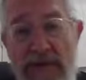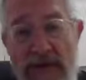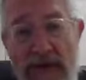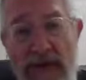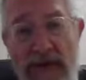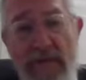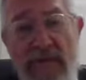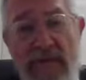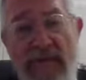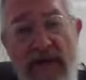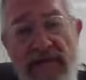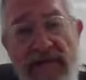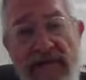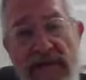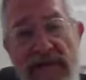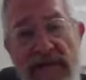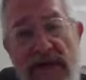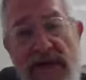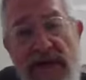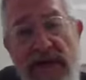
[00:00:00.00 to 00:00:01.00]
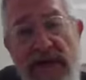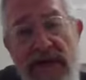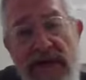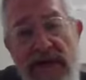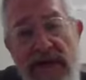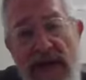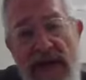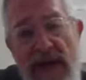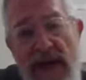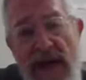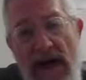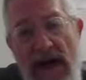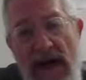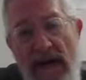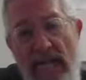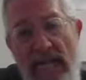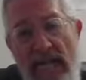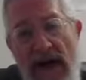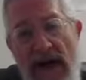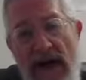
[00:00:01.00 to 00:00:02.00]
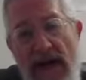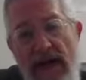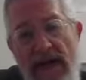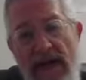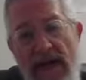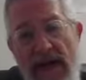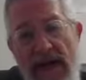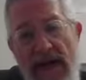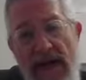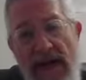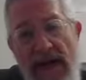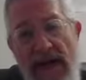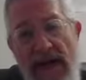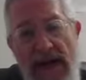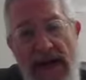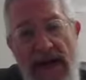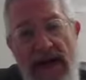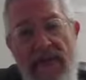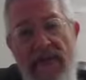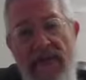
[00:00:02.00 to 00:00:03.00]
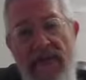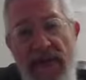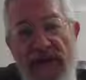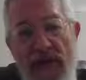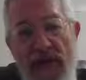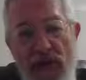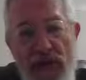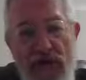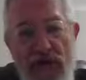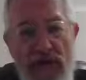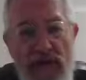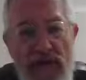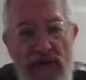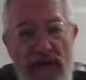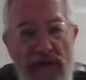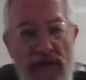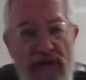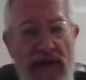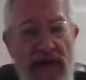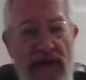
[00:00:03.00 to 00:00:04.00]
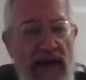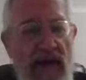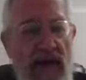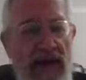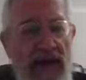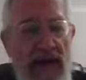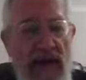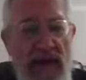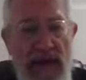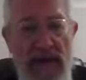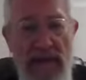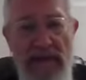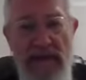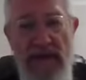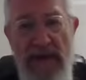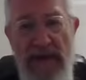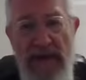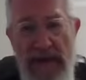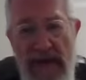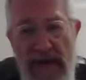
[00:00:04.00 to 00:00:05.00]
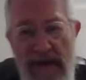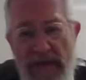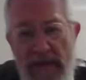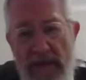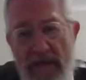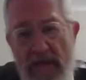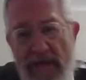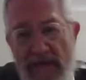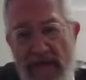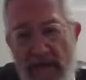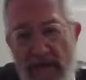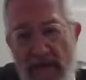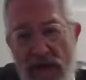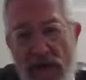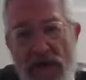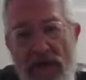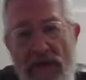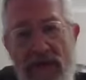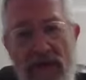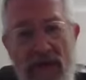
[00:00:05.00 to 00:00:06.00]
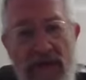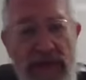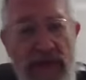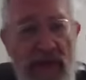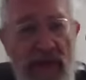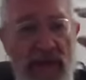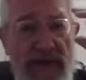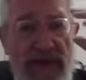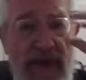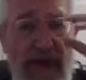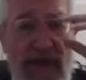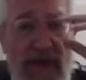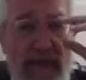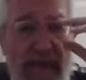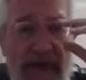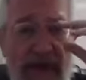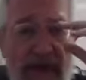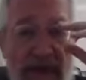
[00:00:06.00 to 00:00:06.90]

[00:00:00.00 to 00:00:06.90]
Zechariah prophesizes about a funeral, an unbelievable funeral that will take